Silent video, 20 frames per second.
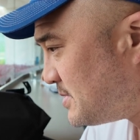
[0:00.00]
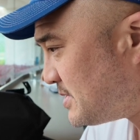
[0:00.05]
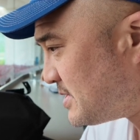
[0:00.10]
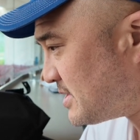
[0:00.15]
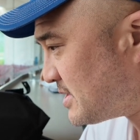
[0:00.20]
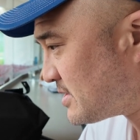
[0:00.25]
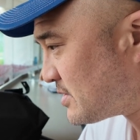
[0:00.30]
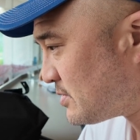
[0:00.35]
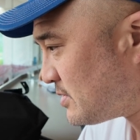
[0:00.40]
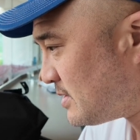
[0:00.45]

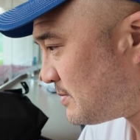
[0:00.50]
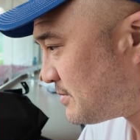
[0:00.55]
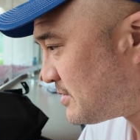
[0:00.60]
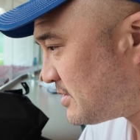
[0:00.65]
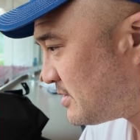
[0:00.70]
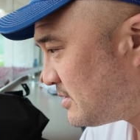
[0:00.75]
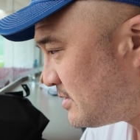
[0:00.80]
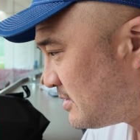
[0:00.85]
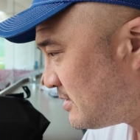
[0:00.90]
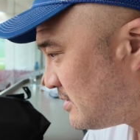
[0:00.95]
Descript
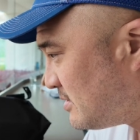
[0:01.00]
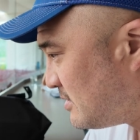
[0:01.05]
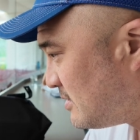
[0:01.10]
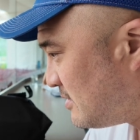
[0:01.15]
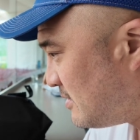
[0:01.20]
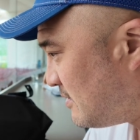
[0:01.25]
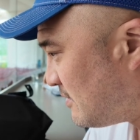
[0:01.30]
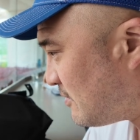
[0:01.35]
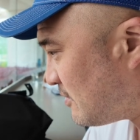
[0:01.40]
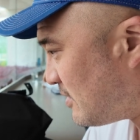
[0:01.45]

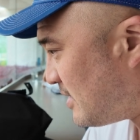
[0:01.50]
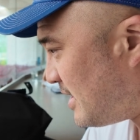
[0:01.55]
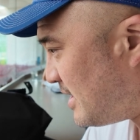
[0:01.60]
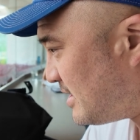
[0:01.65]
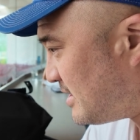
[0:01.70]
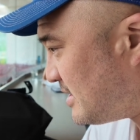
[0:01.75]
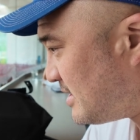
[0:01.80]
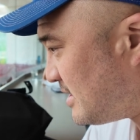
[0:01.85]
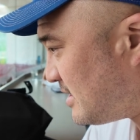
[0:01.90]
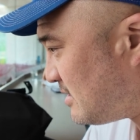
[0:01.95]
for
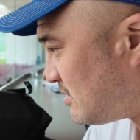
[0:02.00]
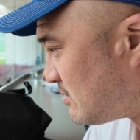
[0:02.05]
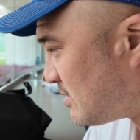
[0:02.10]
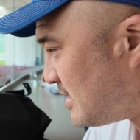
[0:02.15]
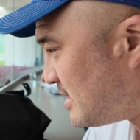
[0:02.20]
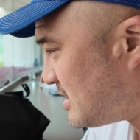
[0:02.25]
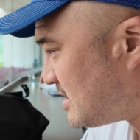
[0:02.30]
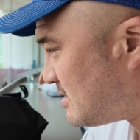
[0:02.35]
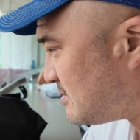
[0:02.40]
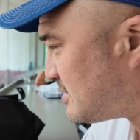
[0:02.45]
editing.
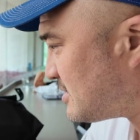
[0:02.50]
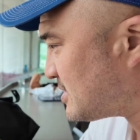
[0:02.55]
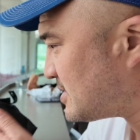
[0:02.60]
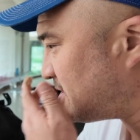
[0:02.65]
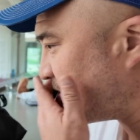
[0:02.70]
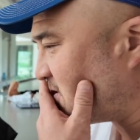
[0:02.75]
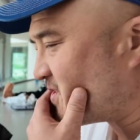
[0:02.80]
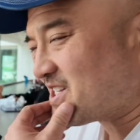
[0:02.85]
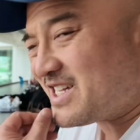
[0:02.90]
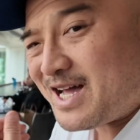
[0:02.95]
Right now I'm just
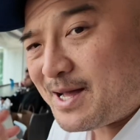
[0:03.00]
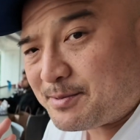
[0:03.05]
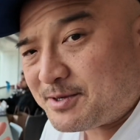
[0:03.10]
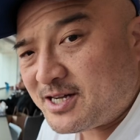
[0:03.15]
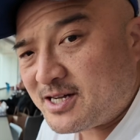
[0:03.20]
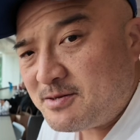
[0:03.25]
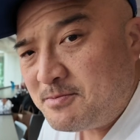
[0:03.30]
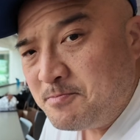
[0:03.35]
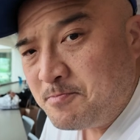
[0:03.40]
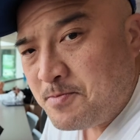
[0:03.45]
going to use
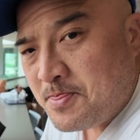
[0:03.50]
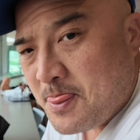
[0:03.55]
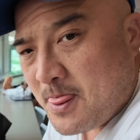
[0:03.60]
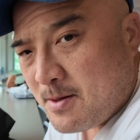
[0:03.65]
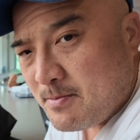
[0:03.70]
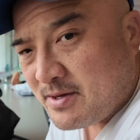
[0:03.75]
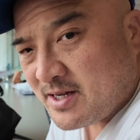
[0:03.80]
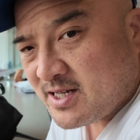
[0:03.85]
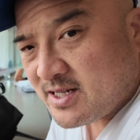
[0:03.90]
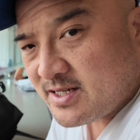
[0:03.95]
CapCut
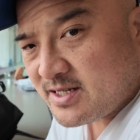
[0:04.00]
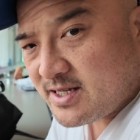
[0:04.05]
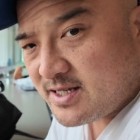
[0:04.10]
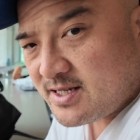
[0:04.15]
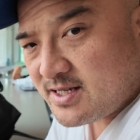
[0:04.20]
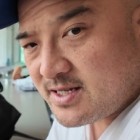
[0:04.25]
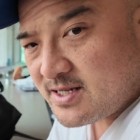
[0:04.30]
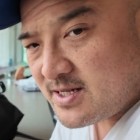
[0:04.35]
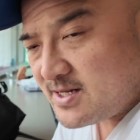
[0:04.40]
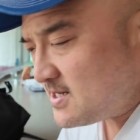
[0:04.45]
because
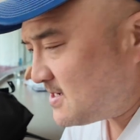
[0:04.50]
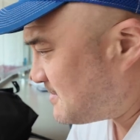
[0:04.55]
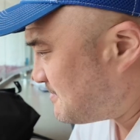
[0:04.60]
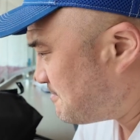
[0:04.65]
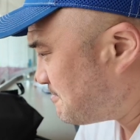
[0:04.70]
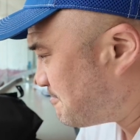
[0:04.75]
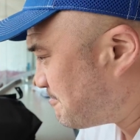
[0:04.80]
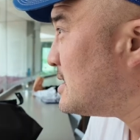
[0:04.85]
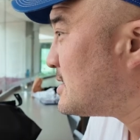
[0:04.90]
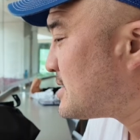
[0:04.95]
it's
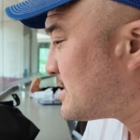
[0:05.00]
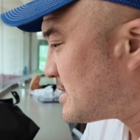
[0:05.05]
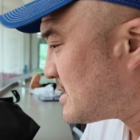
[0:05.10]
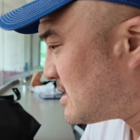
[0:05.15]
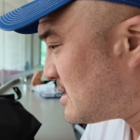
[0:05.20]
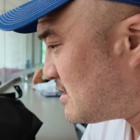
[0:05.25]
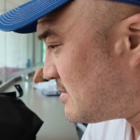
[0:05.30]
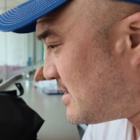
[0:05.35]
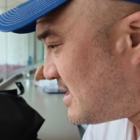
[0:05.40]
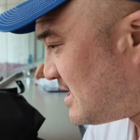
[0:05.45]
just a
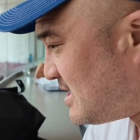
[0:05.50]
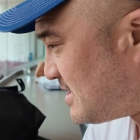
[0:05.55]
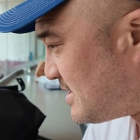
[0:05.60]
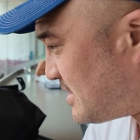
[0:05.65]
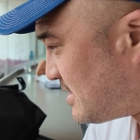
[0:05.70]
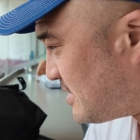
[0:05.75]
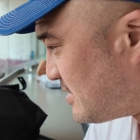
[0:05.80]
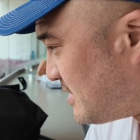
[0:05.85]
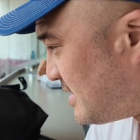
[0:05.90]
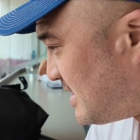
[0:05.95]
little bit
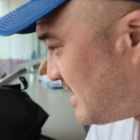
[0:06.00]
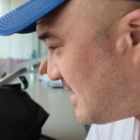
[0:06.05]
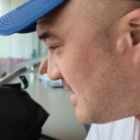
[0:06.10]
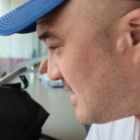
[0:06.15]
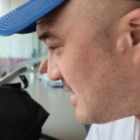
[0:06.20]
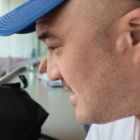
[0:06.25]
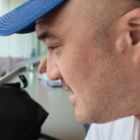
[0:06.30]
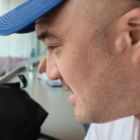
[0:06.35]
easier, right?